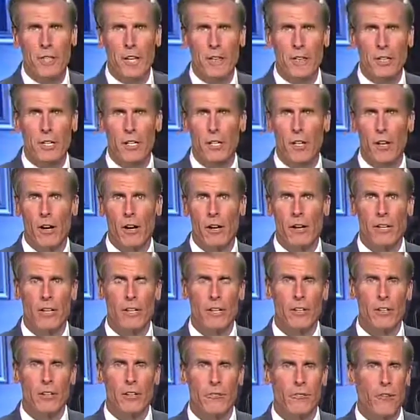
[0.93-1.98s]
David Clarke
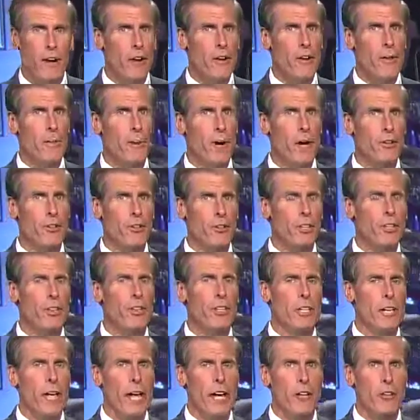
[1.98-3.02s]
is very much
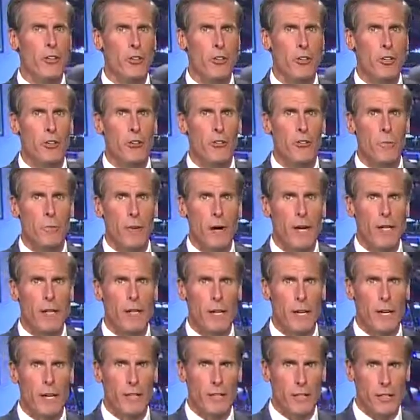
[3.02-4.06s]
in the national
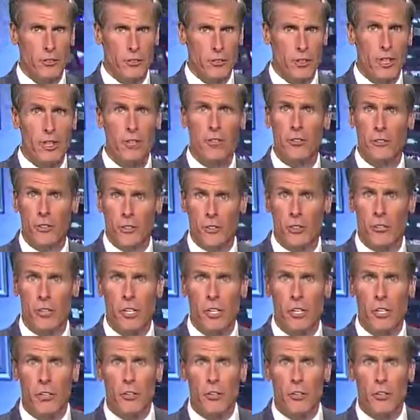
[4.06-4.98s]
spotlight these days since